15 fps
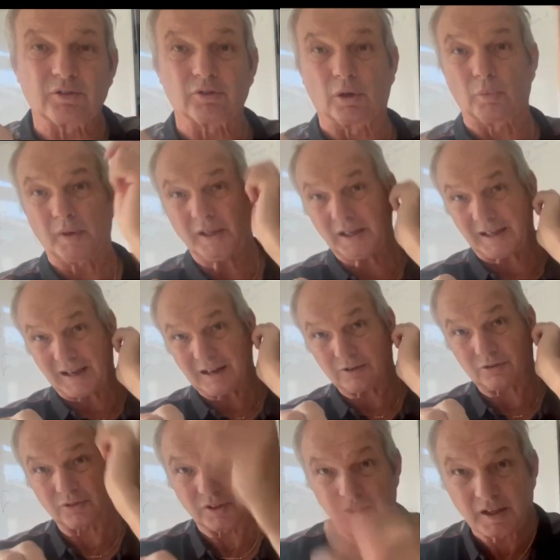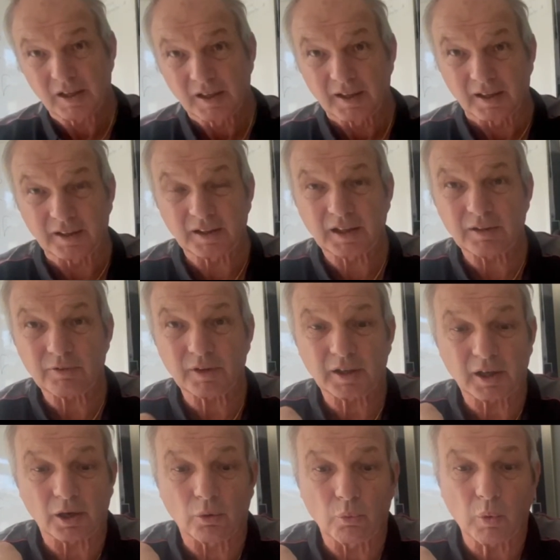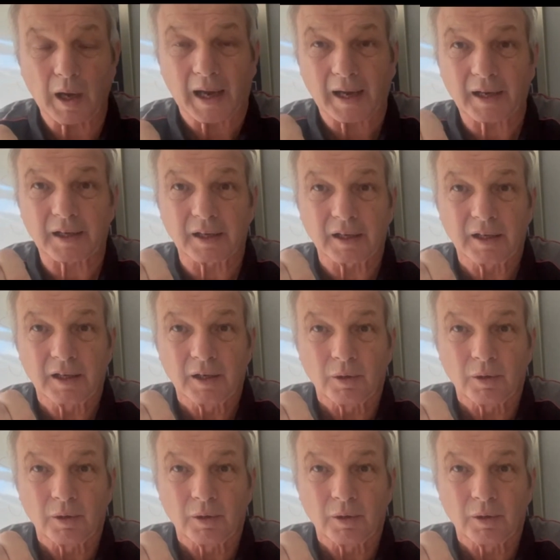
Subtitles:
So when you're casting and you're giving it a whack,